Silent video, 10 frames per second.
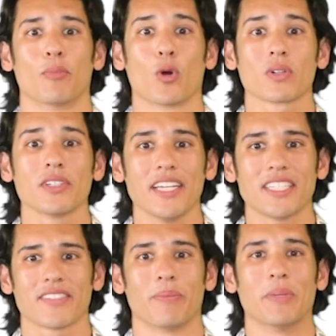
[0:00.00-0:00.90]
more
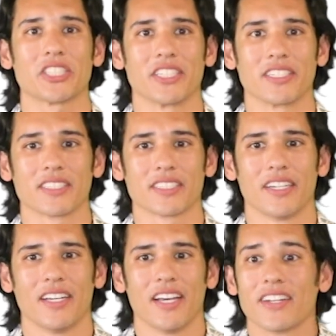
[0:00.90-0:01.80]
release of emissions,
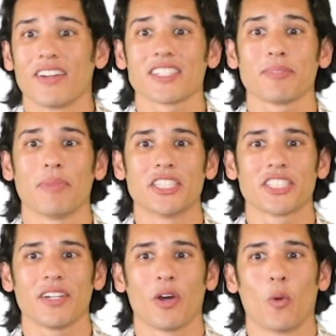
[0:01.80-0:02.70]
not to mention